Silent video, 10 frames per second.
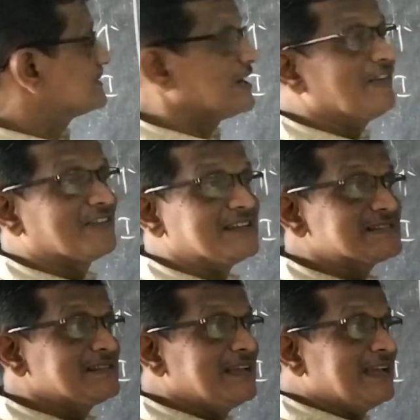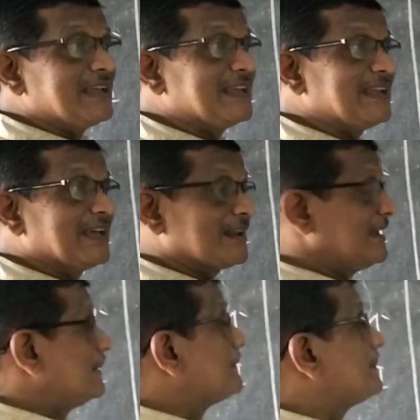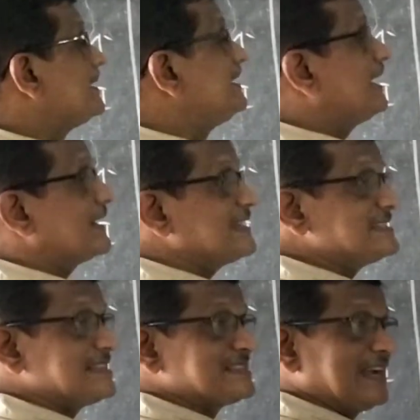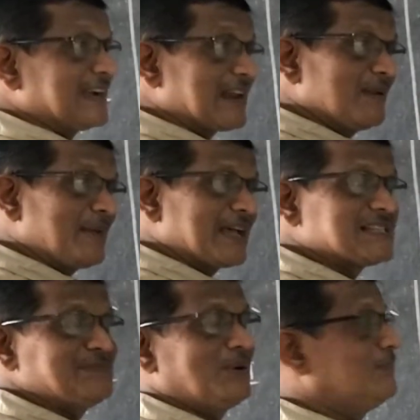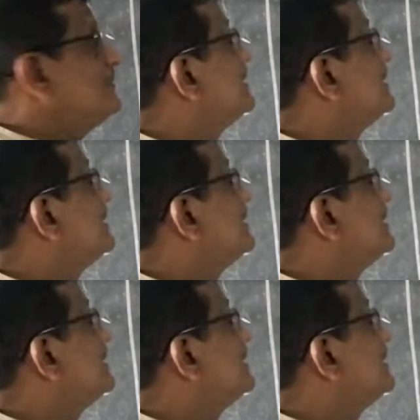graph is, here P0 is the central maximum